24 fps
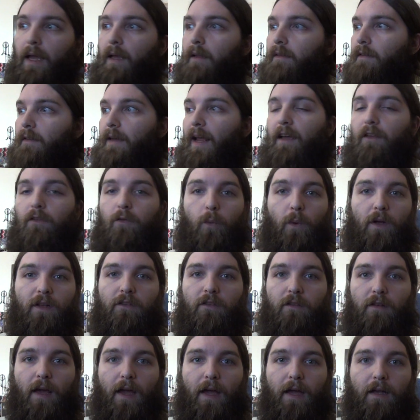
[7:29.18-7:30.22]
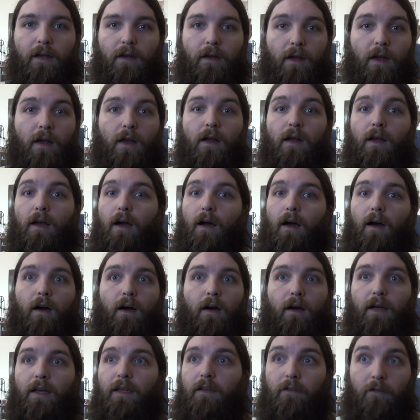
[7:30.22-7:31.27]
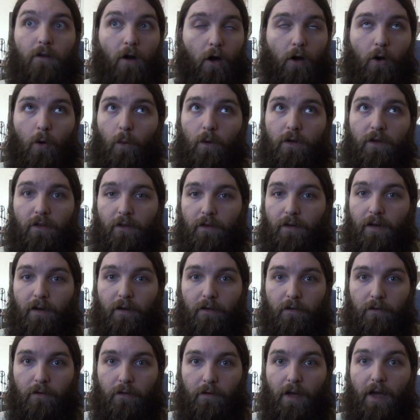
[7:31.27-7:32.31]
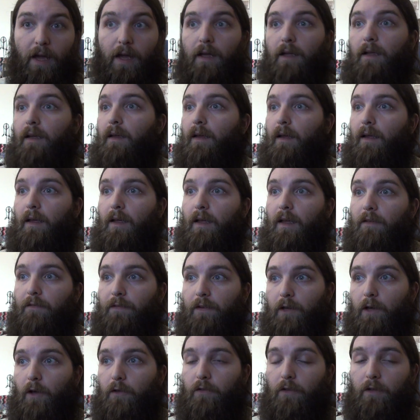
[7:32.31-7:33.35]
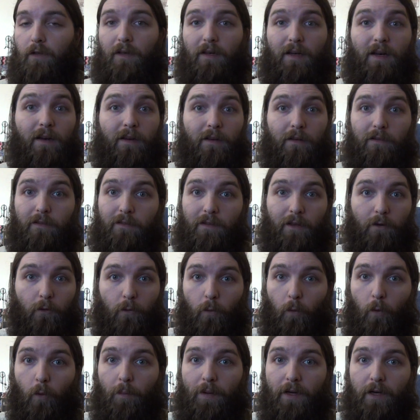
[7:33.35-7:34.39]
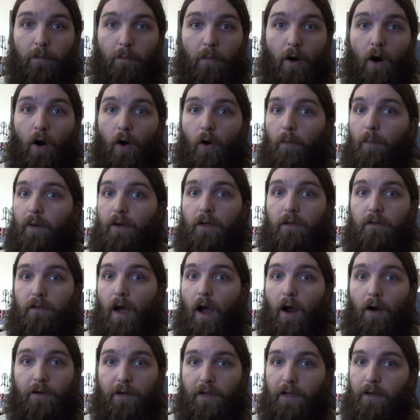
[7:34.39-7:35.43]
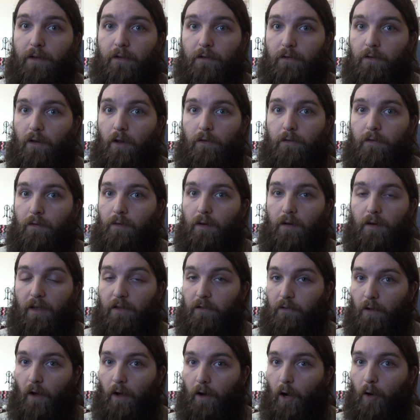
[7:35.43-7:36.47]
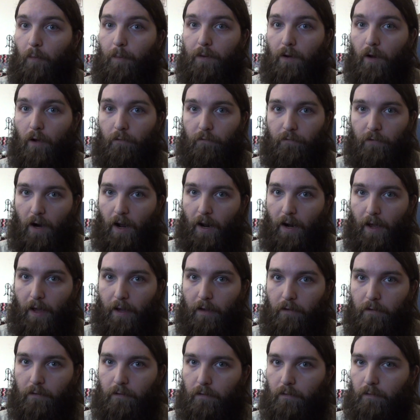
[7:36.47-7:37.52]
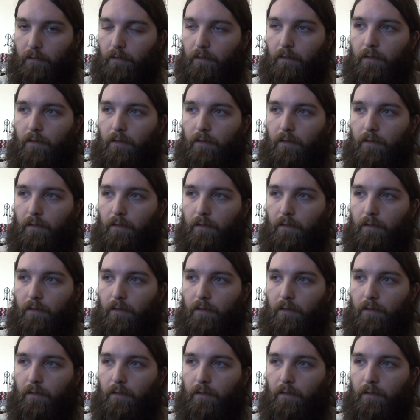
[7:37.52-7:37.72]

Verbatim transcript: Today's Wednesday. Uh, he's not going to the dentist today. If he goes to the dentist, it will be tomorrow because our dentist is not open on Fridays.